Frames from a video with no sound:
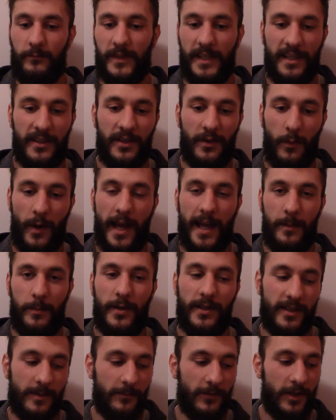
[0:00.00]
Either way,
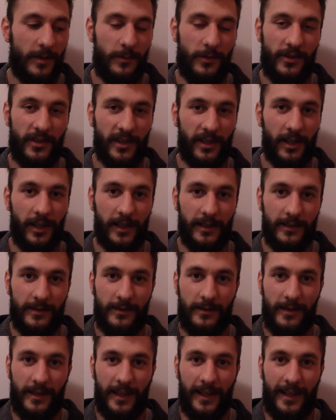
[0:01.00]
put some good music on,
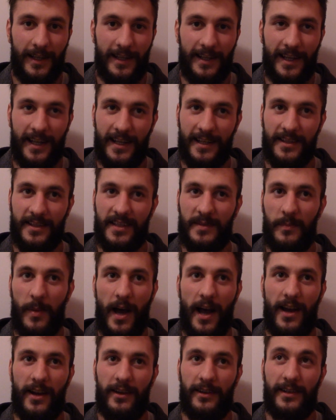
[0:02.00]
get
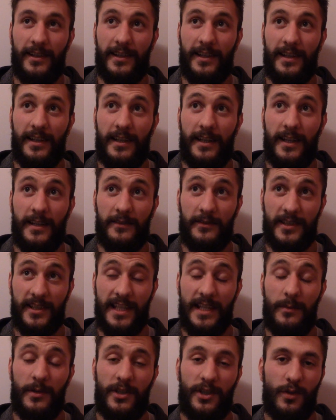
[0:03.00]
inspired, and
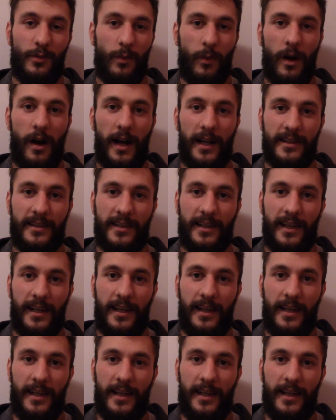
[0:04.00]
see what you want.